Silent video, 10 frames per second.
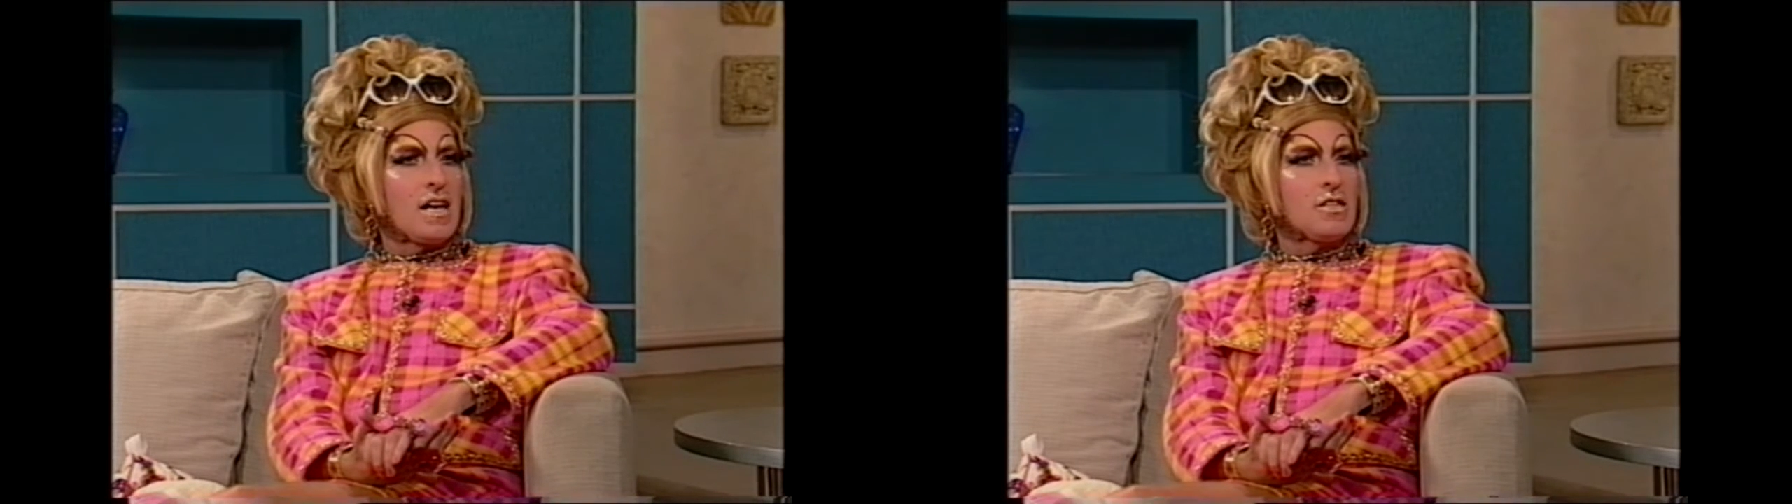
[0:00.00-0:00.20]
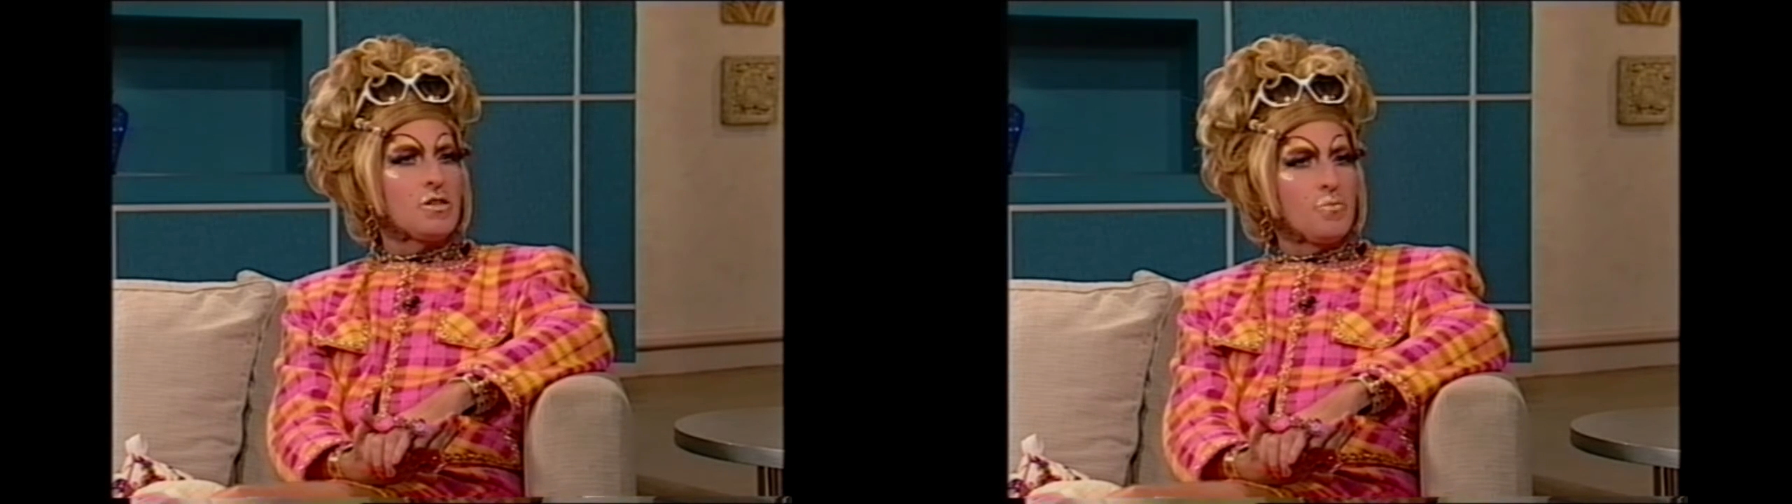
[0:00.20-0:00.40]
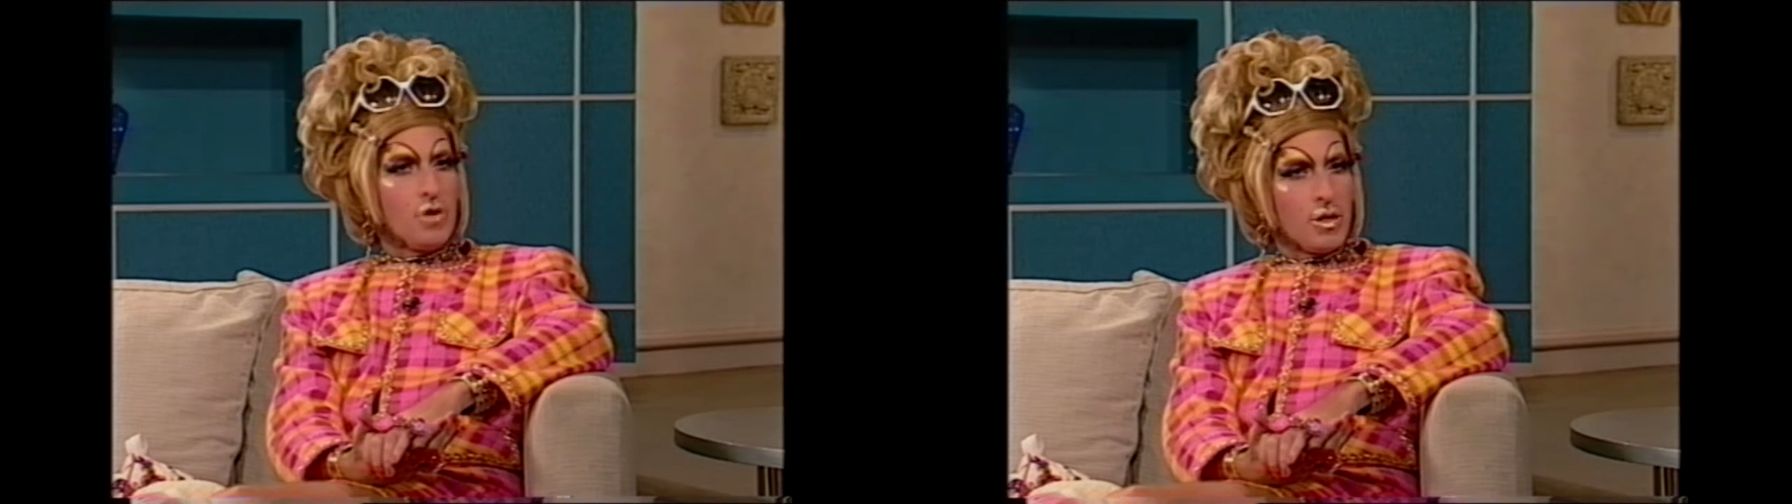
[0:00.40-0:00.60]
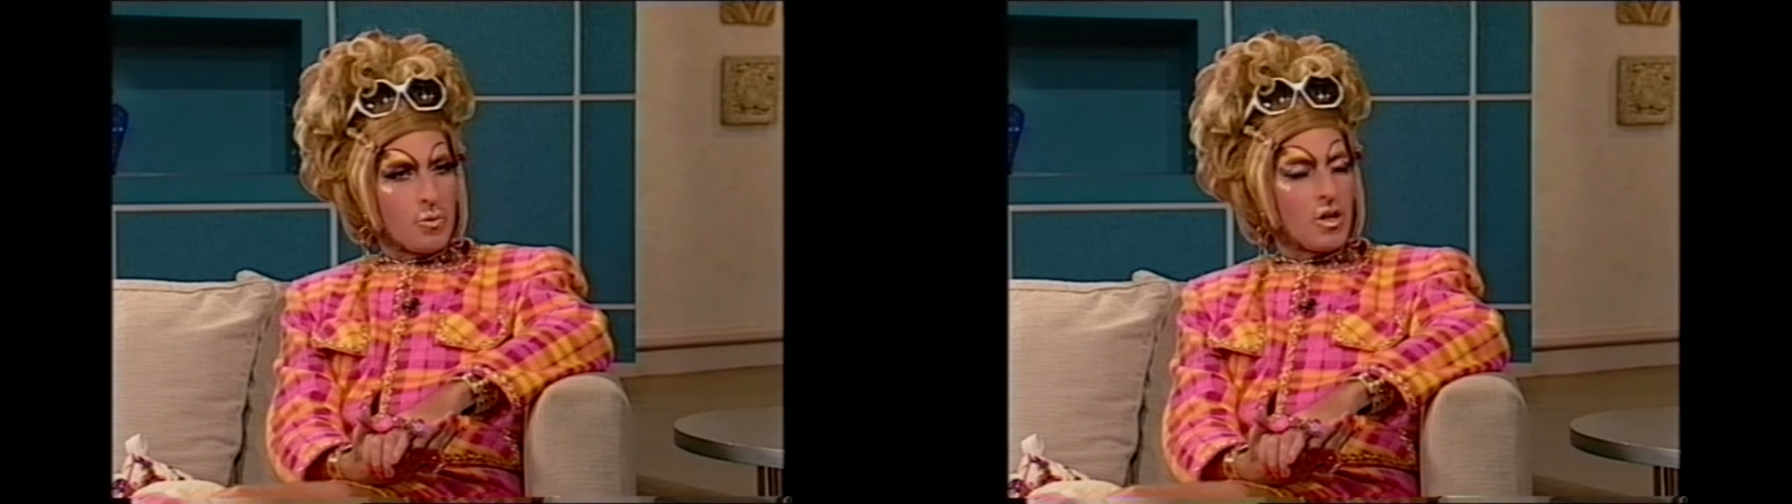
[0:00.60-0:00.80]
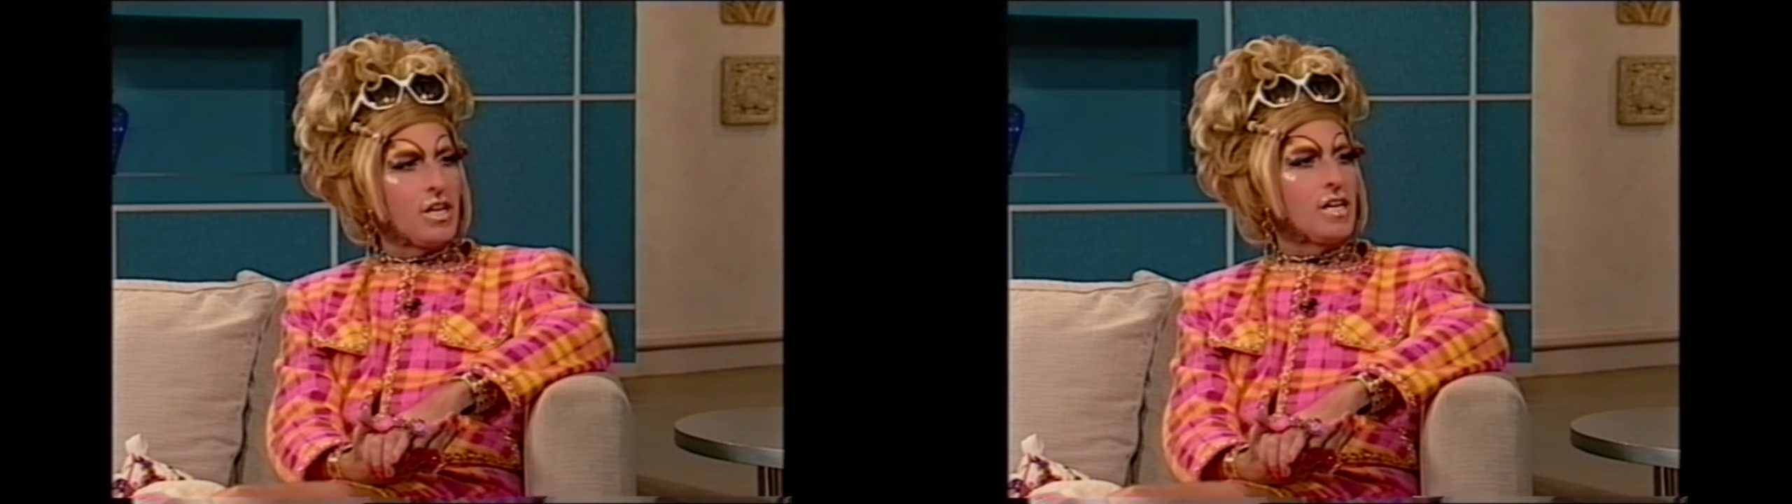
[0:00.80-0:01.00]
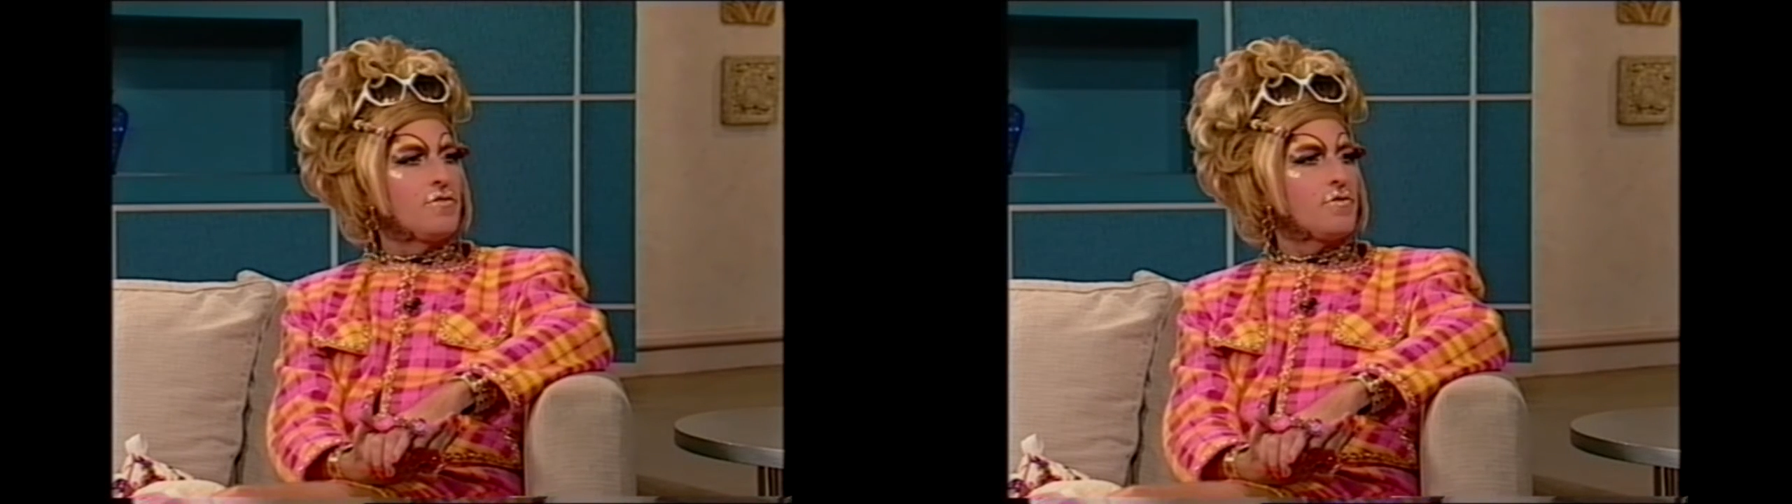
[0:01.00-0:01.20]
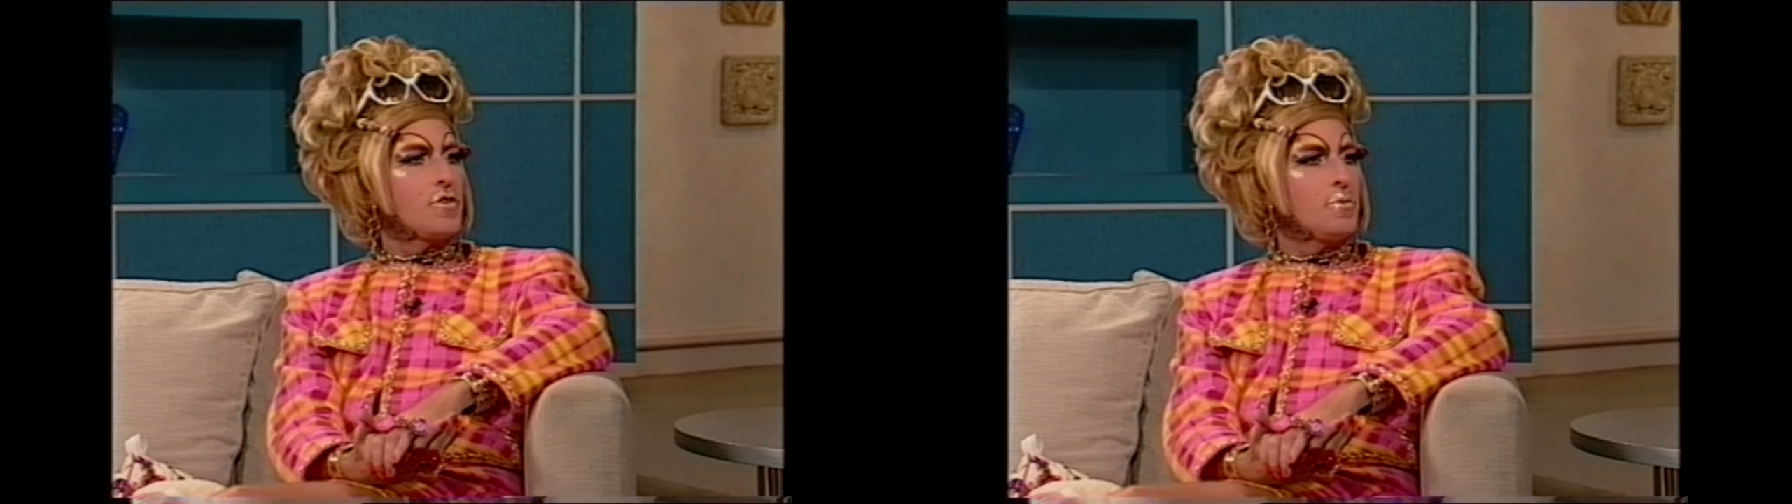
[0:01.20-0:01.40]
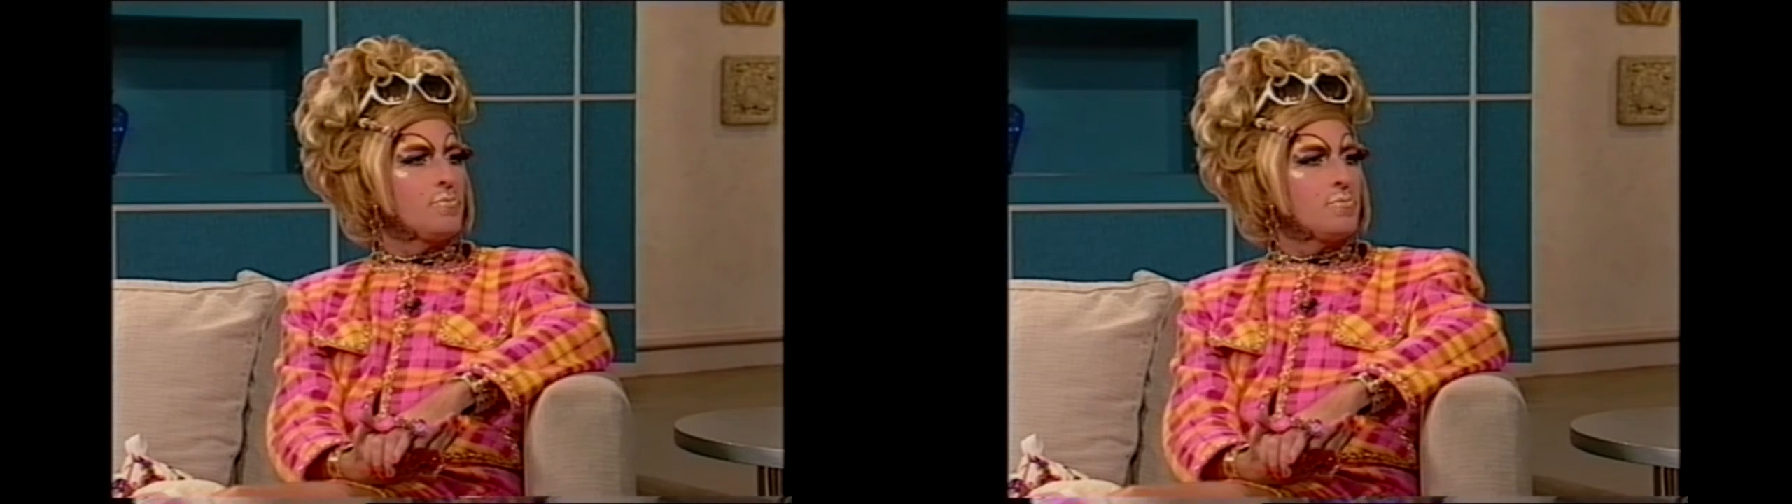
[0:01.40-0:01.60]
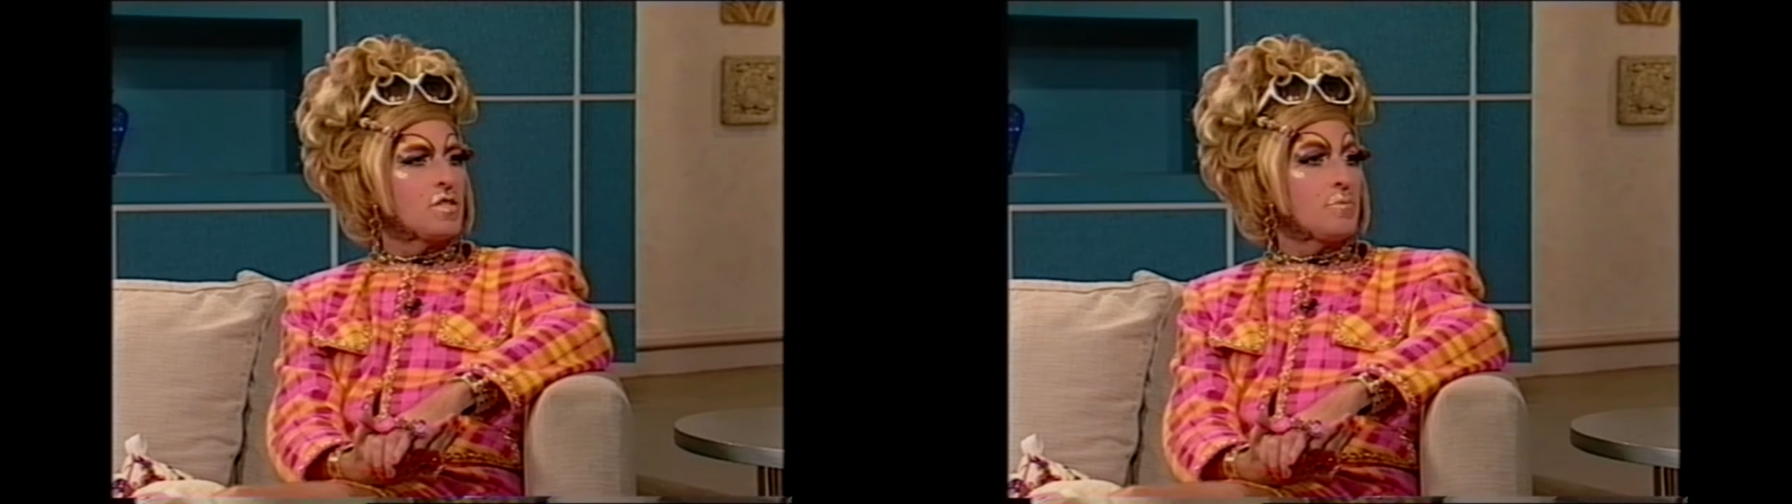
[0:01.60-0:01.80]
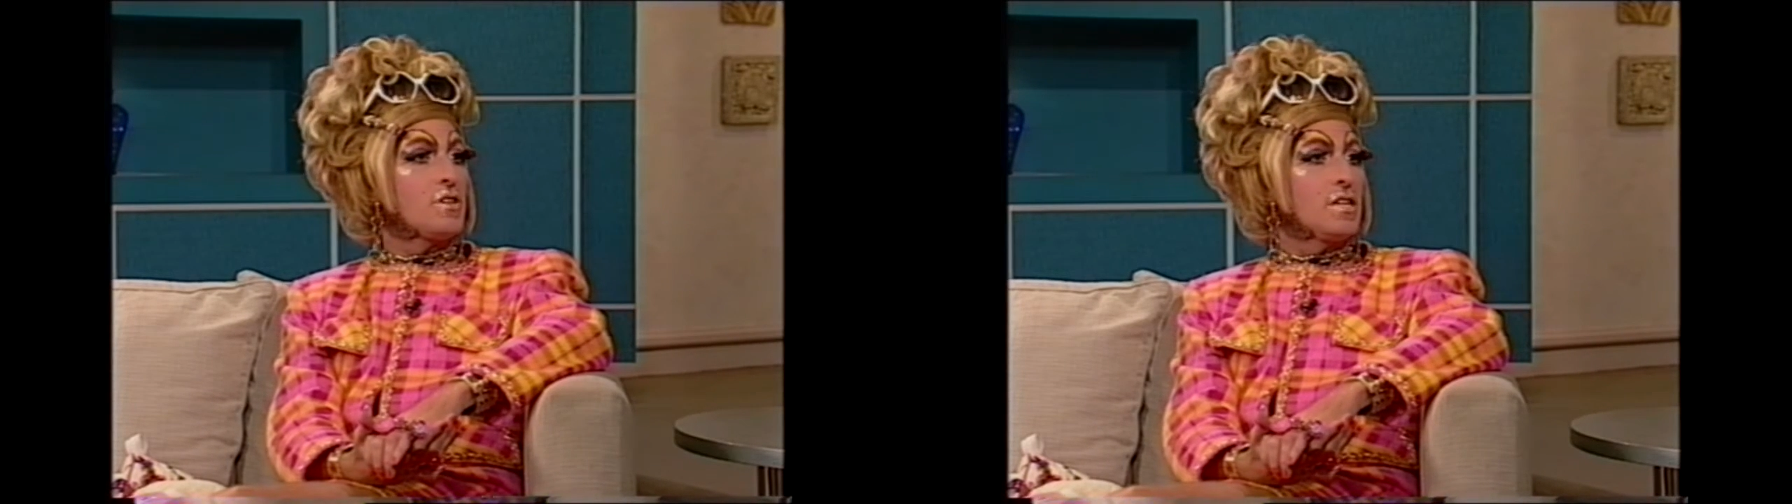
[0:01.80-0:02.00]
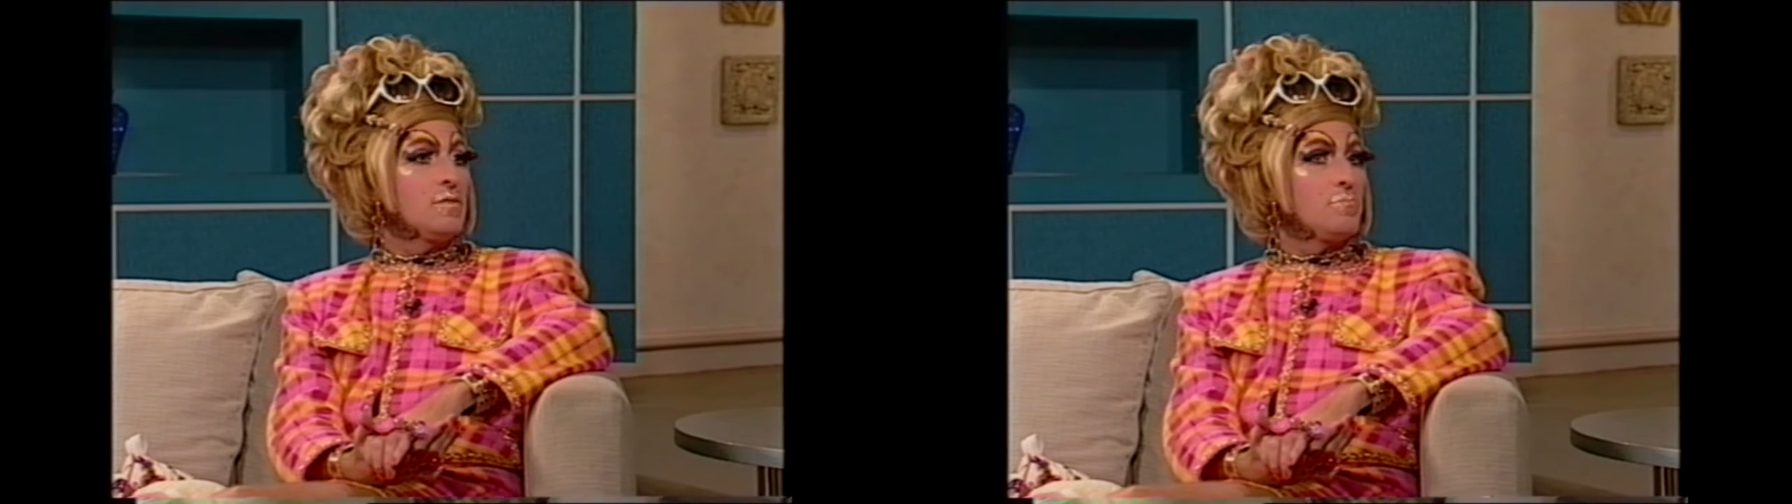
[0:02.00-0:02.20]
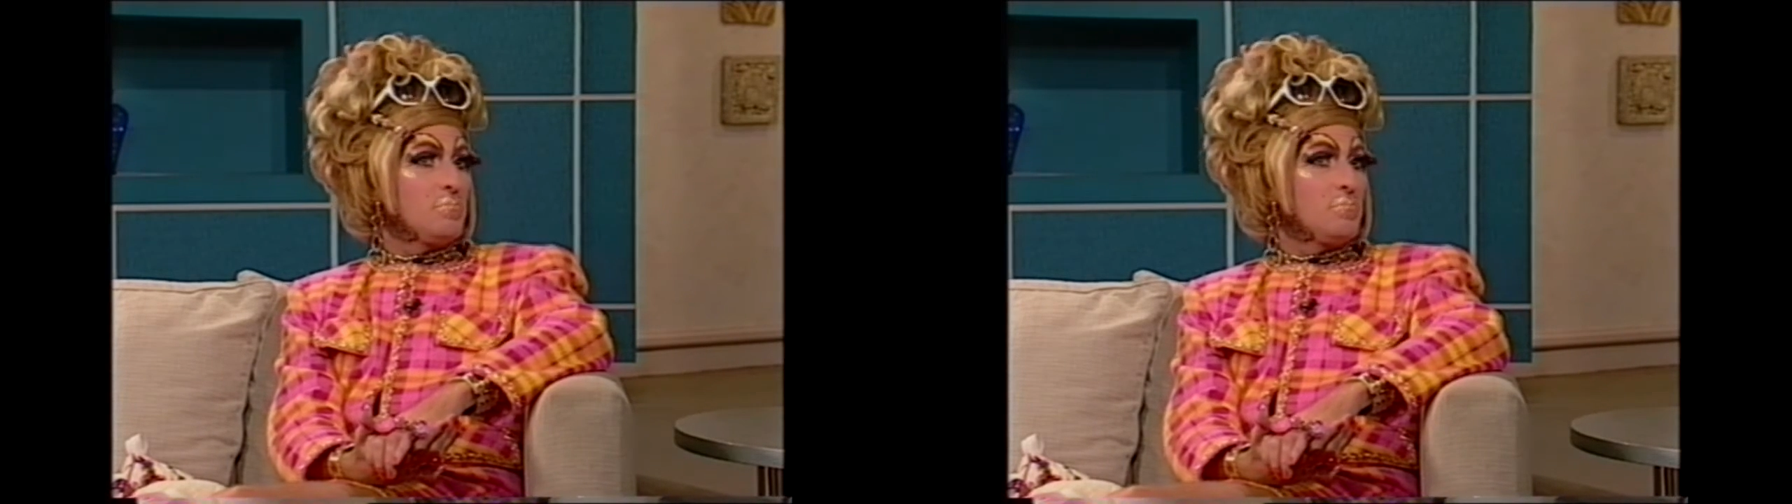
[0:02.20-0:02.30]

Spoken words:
some real relief from some of the